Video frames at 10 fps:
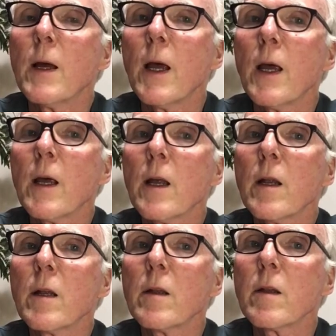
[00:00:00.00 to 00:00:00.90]

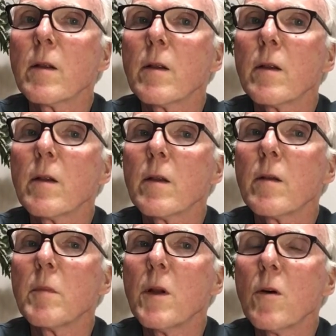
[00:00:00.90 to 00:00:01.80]
And
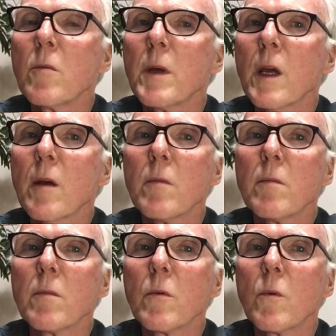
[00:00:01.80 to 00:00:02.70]
Minoh
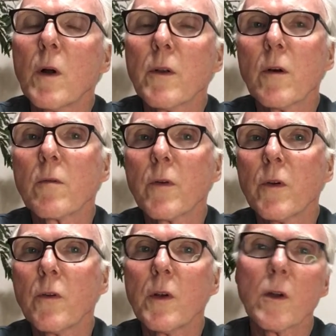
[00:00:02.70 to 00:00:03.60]
became well known for
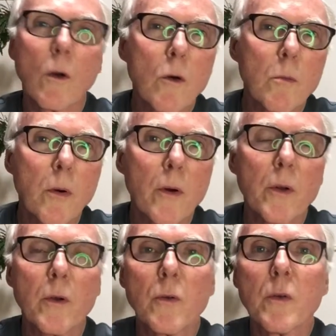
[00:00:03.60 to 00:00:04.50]
using local
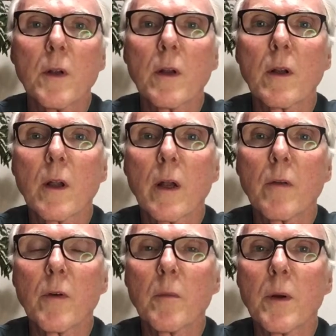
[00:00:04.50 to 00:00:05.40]
produce in a lot
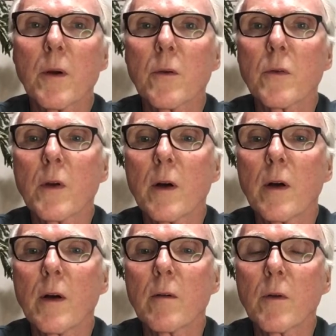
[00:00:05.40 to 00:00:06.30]
of their beers.
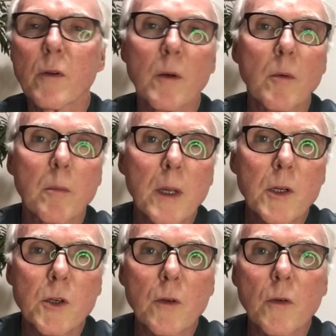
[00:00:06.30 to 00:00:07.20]
For example,
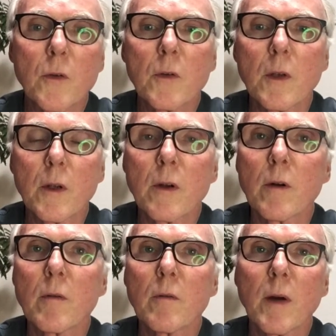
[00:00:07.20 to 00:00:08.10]
peaches in
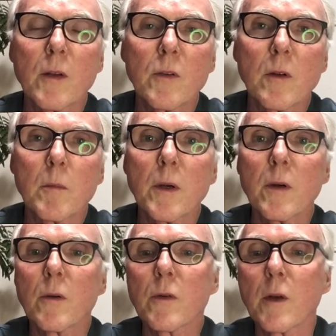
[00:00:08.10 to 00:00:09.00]
their Weizen
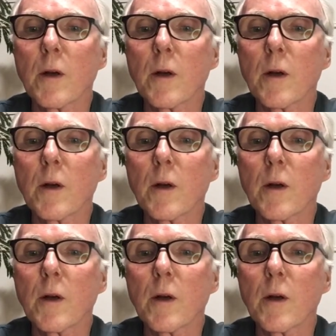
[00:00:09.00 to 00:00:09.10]
beers,